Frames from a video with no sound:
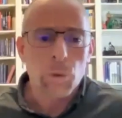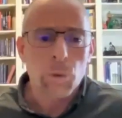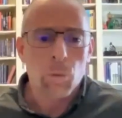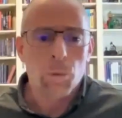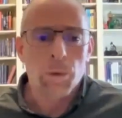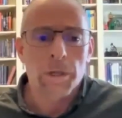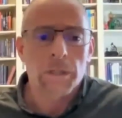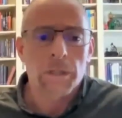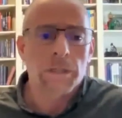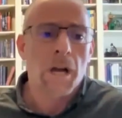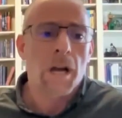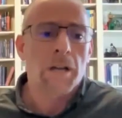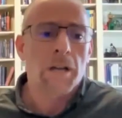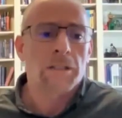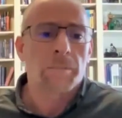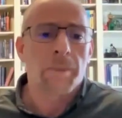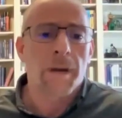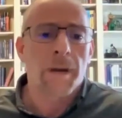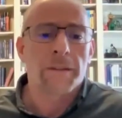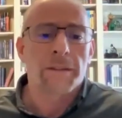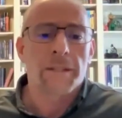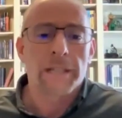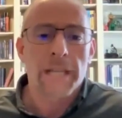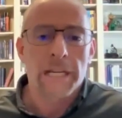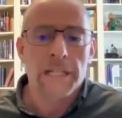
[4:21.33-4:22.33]
where it talks
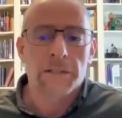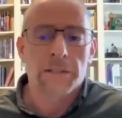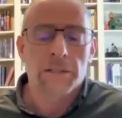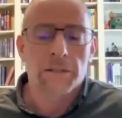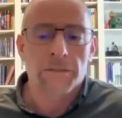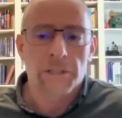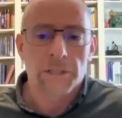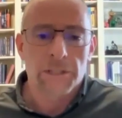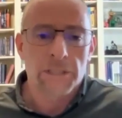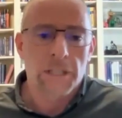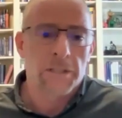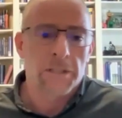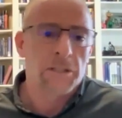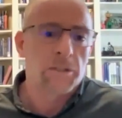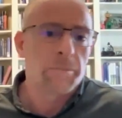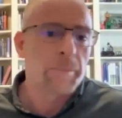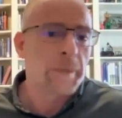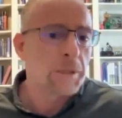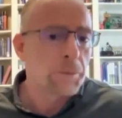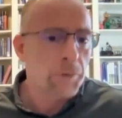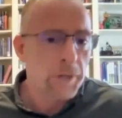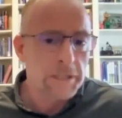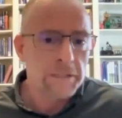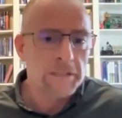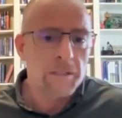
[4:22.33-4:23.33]
about the nature of the judges
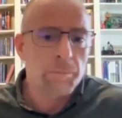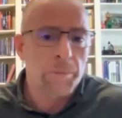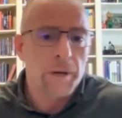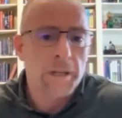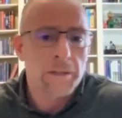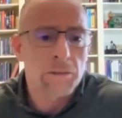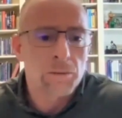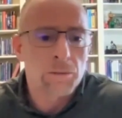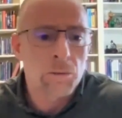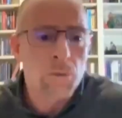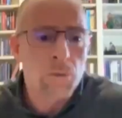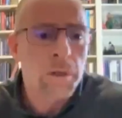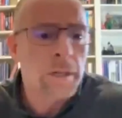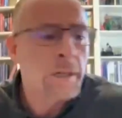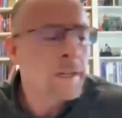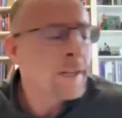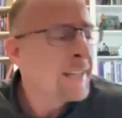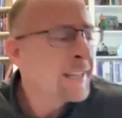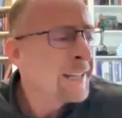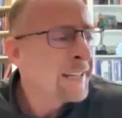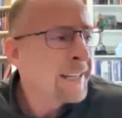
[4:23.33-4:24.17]
being raised up by the Lord.